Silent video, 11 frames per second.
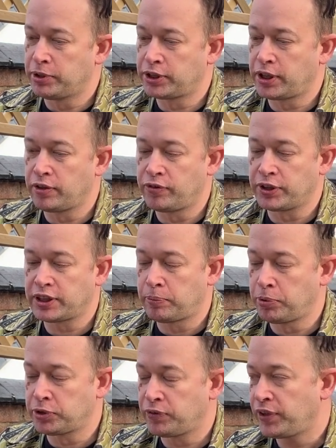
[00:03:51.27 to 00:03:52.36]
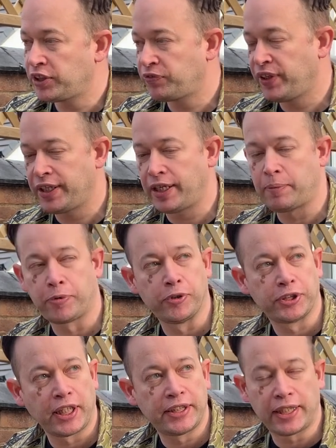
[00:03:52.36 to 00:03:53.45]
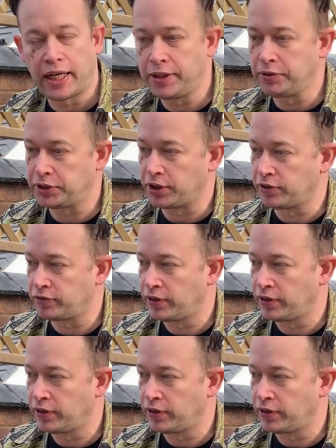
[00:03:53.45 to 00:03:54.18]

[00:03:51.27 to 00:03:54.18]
So for example, with this Vietnam crusade to get new stuff,